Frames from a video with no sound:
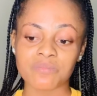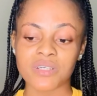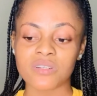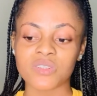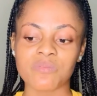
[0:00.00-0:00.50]

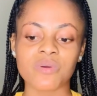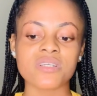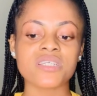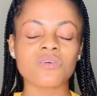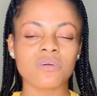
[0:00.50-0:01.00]
body lotion
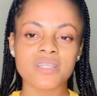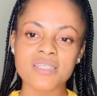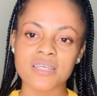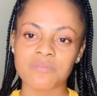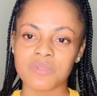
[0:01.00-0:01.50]
because it
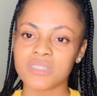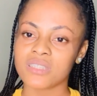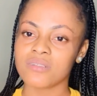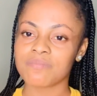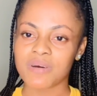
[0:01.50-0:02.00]
contains a
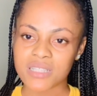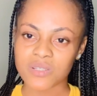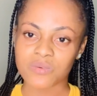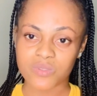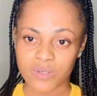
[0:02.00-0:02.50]
bleaching
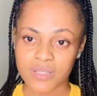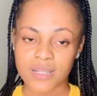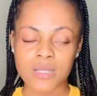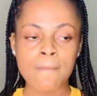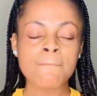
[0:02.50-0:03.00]
particles on
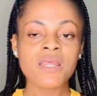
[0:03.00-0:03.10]
it.